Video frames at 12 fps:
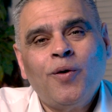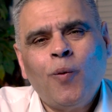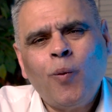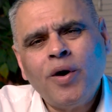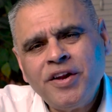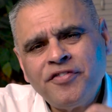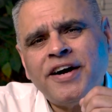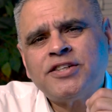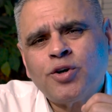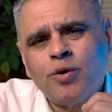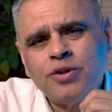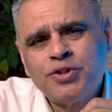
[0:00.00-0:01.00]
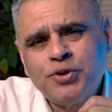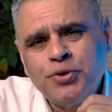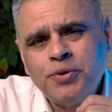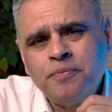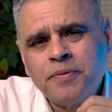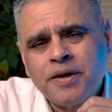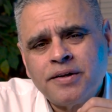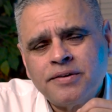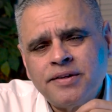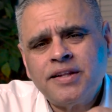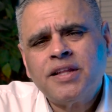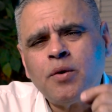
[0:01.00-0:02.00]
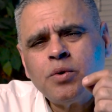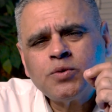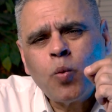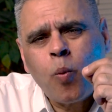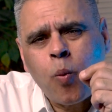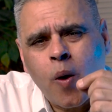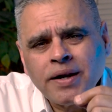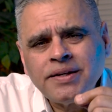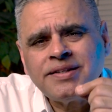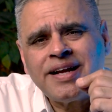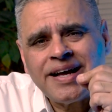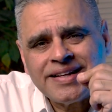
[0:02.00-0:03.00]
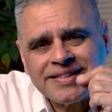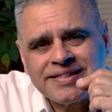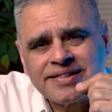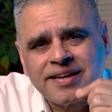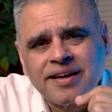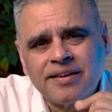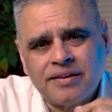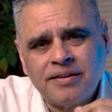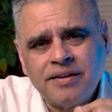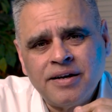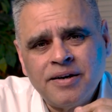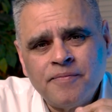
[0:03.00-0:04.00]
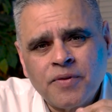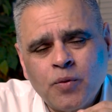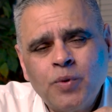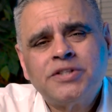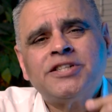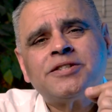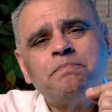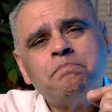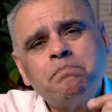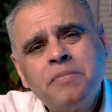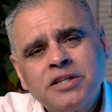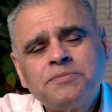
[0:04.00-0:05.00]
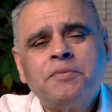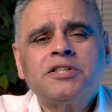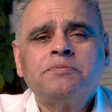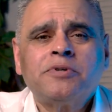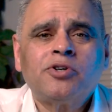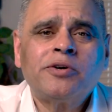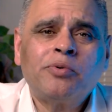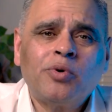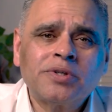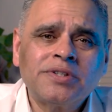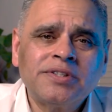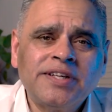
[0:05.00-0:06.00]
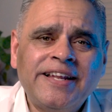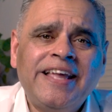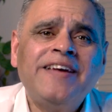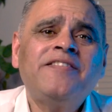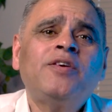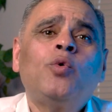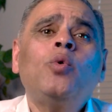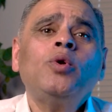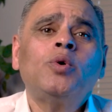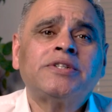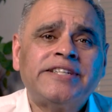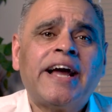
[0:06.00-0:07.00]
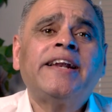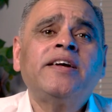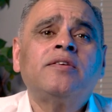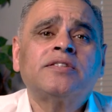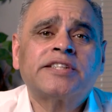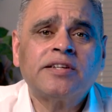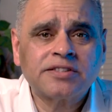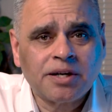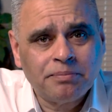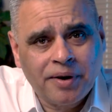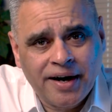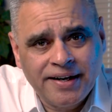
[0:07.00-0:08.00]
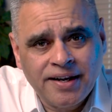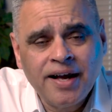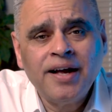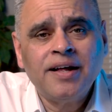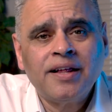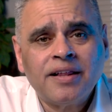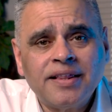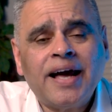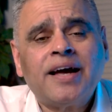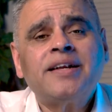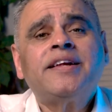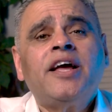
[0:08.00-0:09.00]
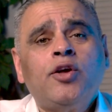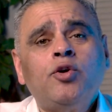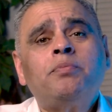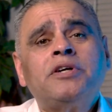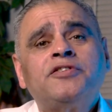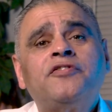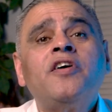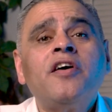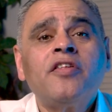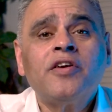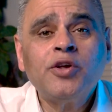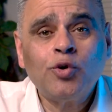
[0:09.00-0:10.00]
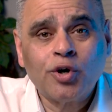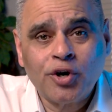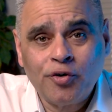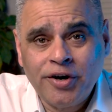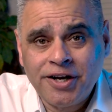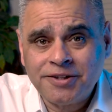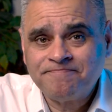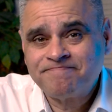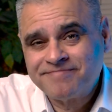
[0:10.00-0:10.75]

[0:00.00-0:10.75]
What if I told you that there was one skill which is much, much more important than even all your technical skills combined that can get you much further in your career?